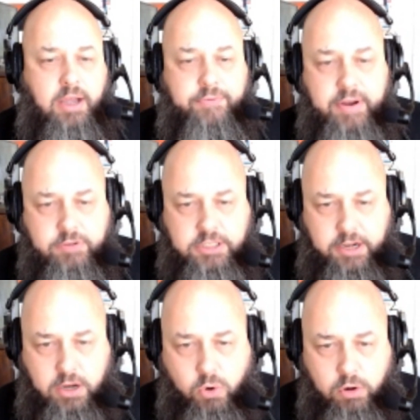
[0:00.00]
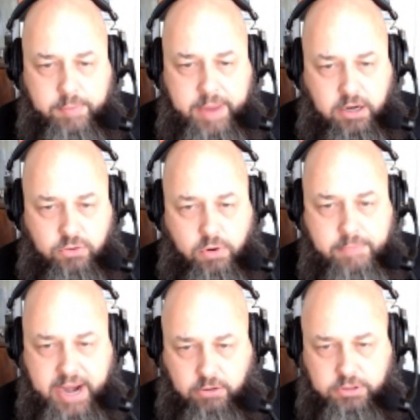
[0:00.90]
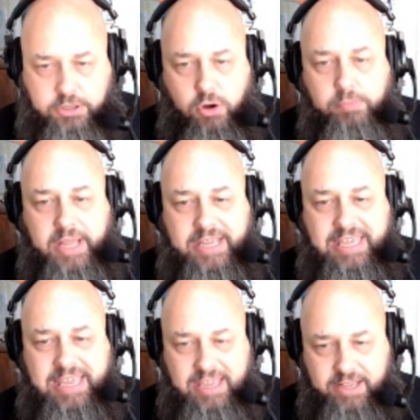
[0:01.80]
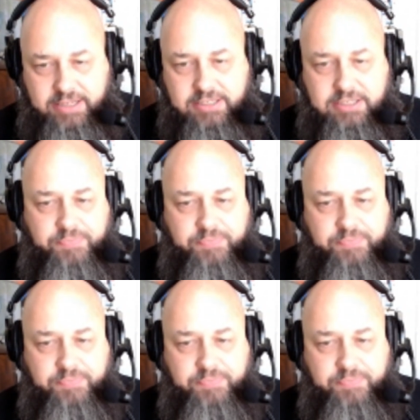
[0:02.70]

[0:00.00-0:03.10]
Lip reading: I've never seen a quarterback under a microscope like he is.